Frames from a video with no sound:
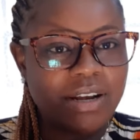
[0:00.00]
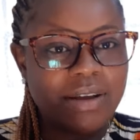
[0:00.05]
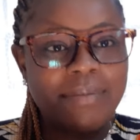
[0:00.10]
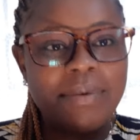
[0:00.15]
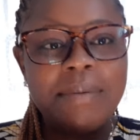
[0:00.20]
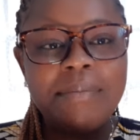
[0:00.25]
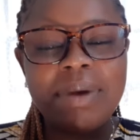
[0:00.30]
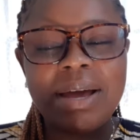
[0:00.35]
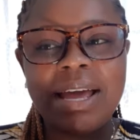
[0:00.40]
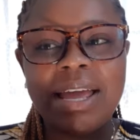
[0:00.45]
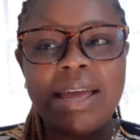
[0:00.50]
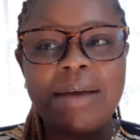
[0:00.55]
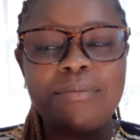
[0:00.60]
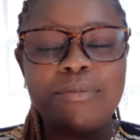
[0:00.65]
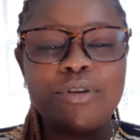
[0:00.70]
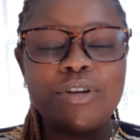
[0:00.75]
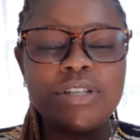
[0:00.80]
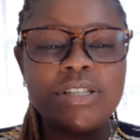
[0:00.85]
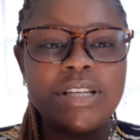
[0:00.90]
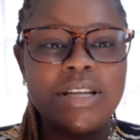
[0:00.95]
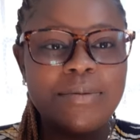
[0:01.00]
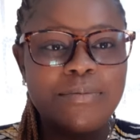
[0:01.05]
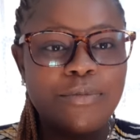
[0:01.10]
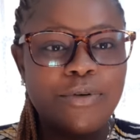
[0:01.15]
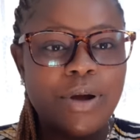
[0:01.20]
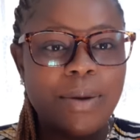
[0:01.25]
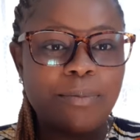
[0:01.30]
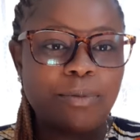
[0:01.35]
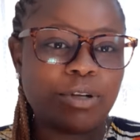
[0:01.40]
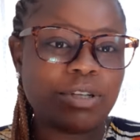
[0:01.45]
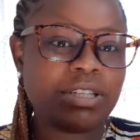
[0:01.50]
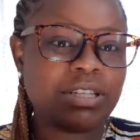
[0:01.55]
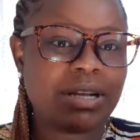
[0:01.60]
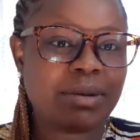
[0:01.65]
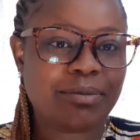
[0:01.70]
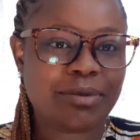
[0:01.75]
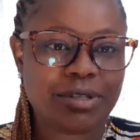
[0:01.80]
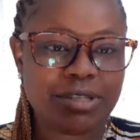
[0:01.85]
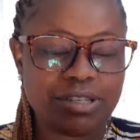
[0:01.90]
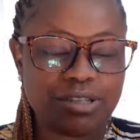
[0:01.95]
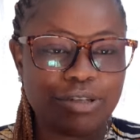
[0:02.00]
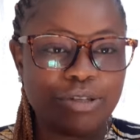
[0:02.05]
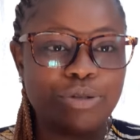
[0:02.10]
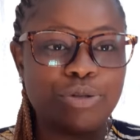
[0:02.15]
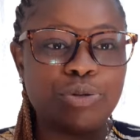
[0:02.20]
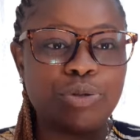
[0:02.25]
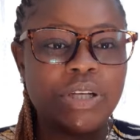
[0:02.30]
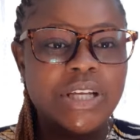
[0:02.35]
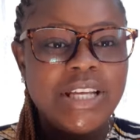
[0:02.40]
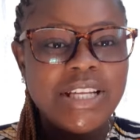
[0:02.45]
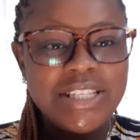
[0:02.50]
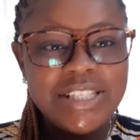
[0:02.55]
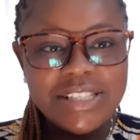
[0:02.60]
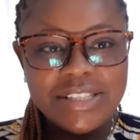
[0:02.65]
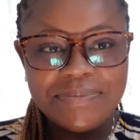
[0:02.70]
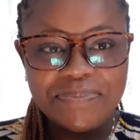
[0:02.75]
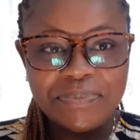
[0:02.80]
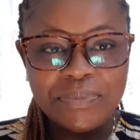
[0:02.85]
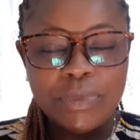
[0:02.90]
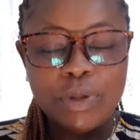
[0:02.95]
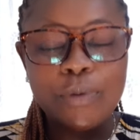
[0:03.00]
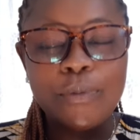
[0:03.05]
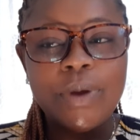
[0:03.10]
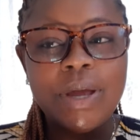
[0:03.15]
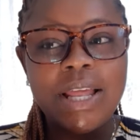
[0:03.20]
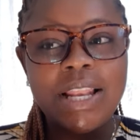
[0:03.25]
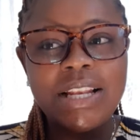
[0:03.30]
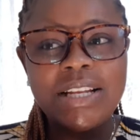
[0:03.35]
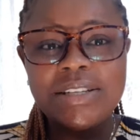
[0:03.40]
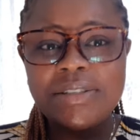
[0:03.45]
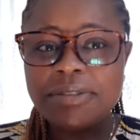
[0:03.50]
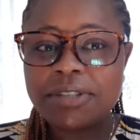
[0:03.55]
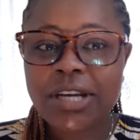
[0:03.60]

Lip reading: Remember, I'm not in a position to eat well,